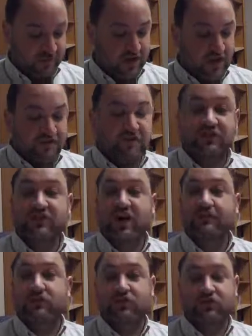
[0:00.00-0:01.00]

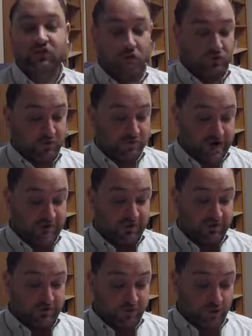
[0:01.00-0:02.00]
Philosophical schools were
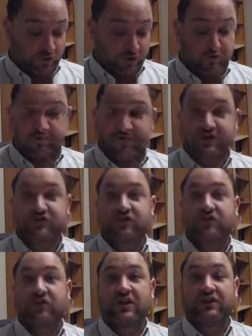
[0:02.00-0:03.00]
mainly for the
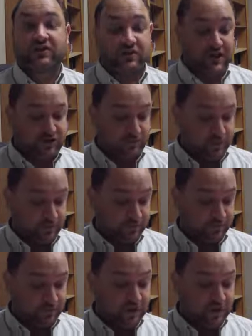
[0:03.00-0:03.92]
professional intellectual.